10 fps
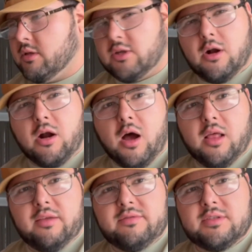Are
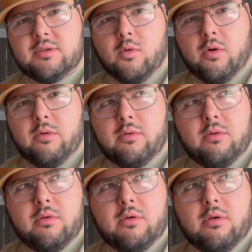olives or
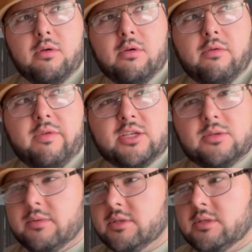
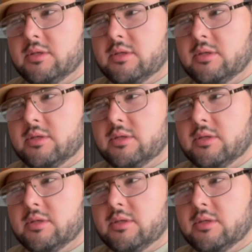vegetables?